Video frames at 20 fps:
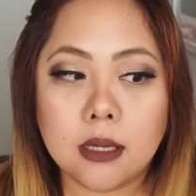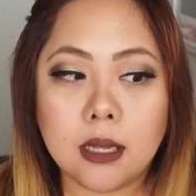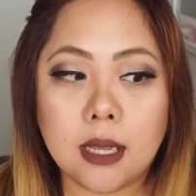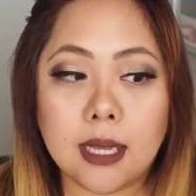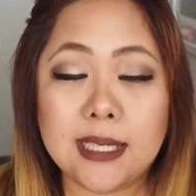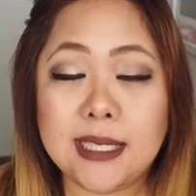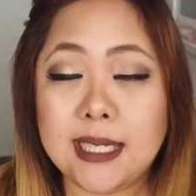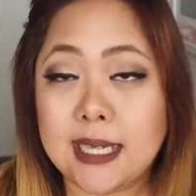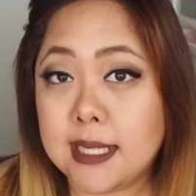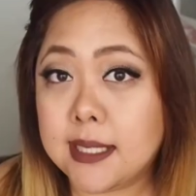
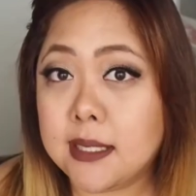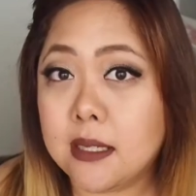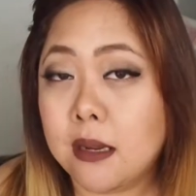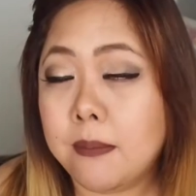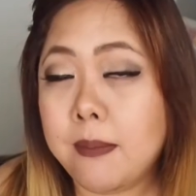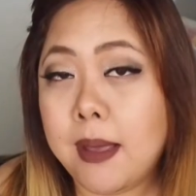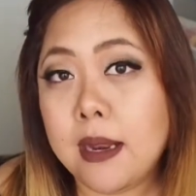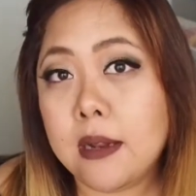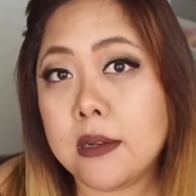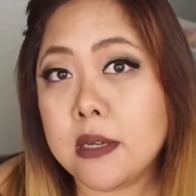a decent
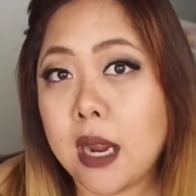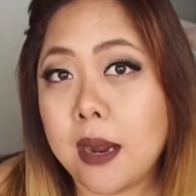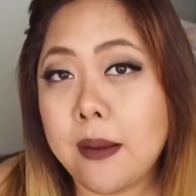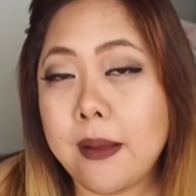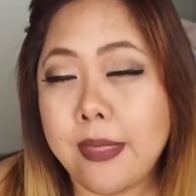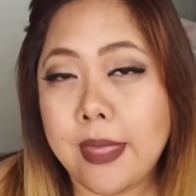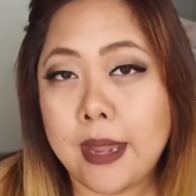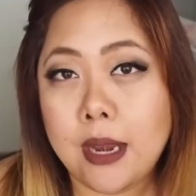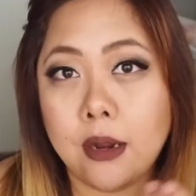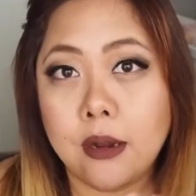amount of time
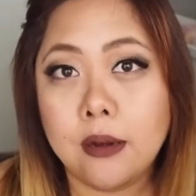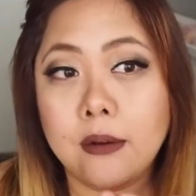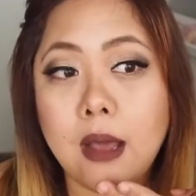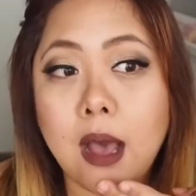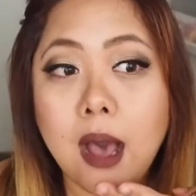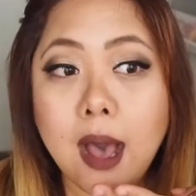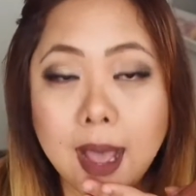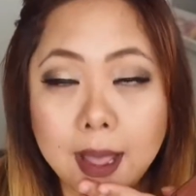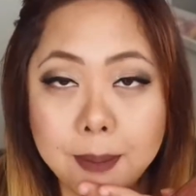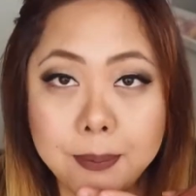and they don't,
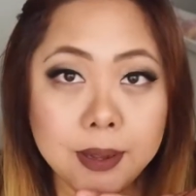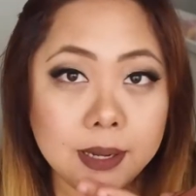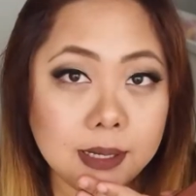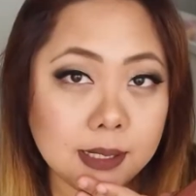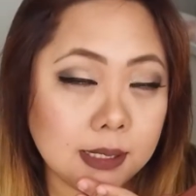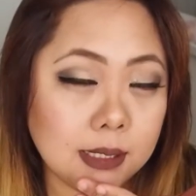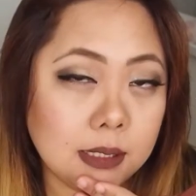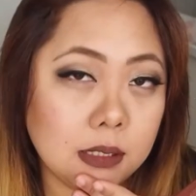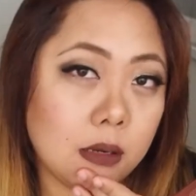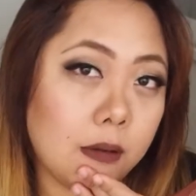I
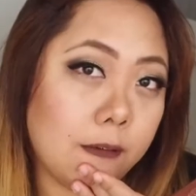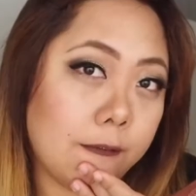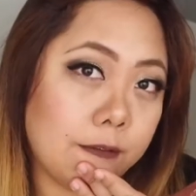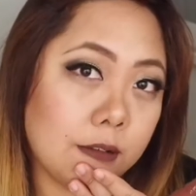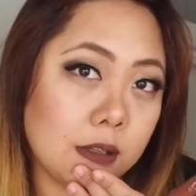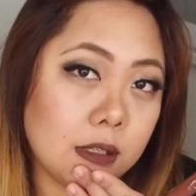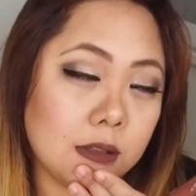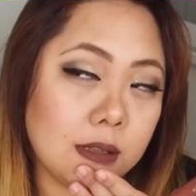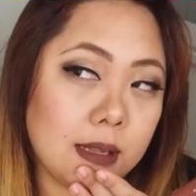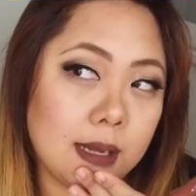personally don't
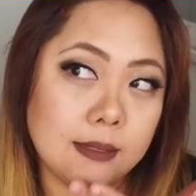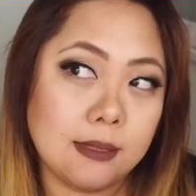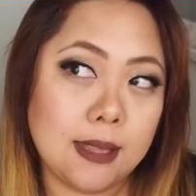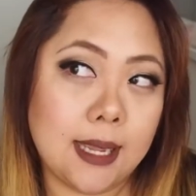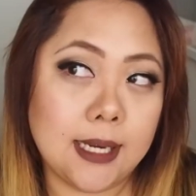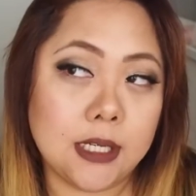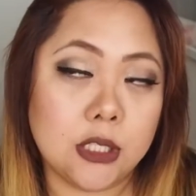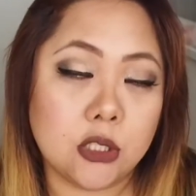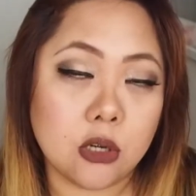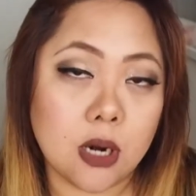feel like
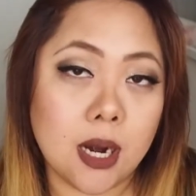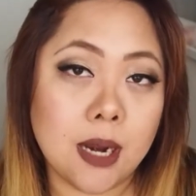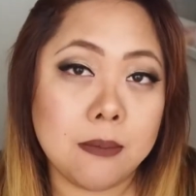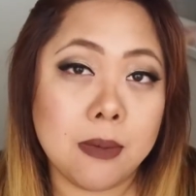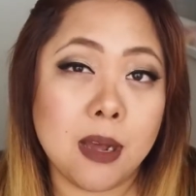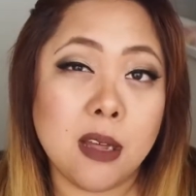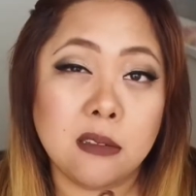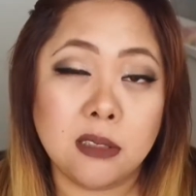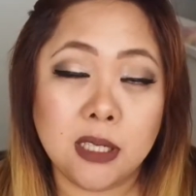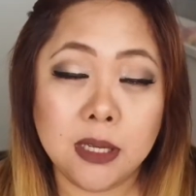they dry
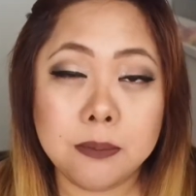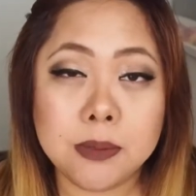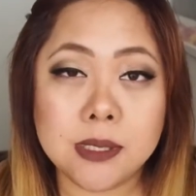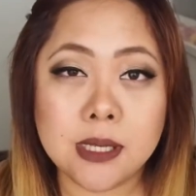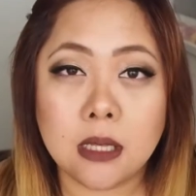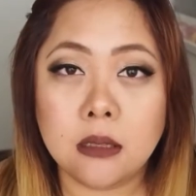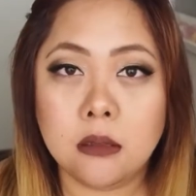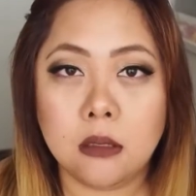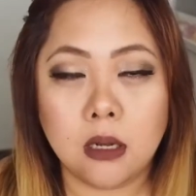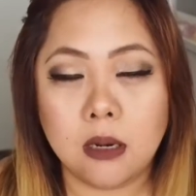my lips.
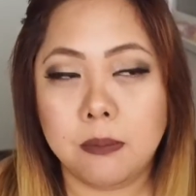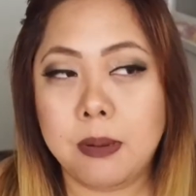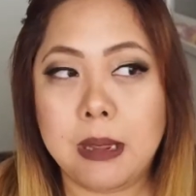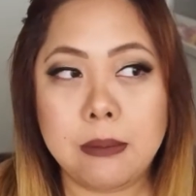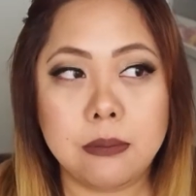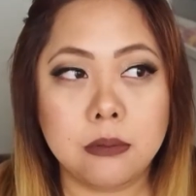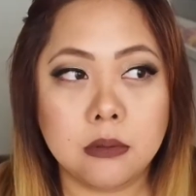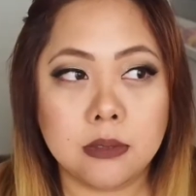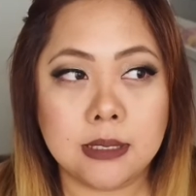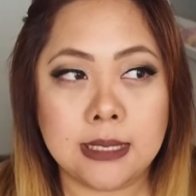A lot of
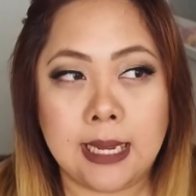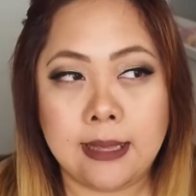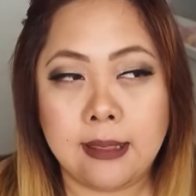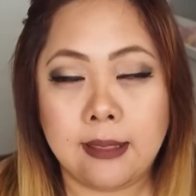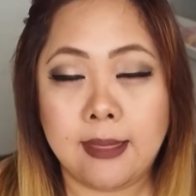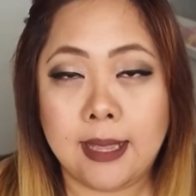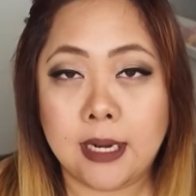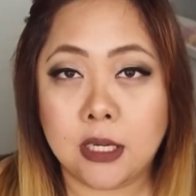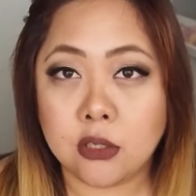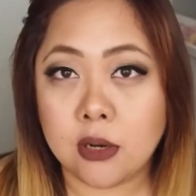people say
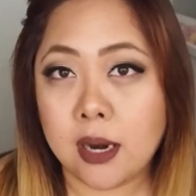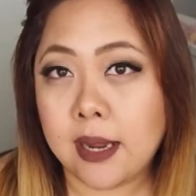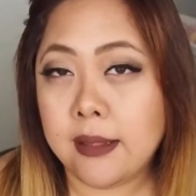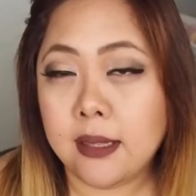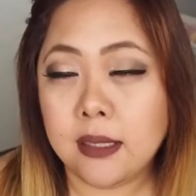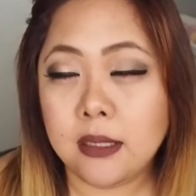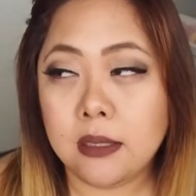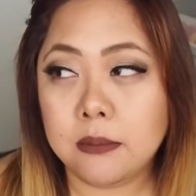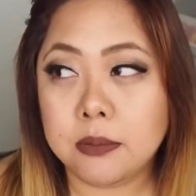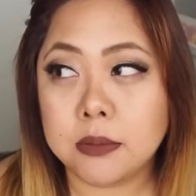that they dry
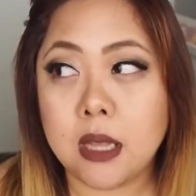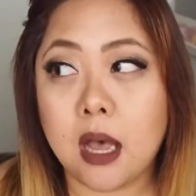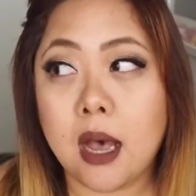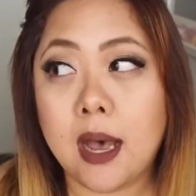their lips.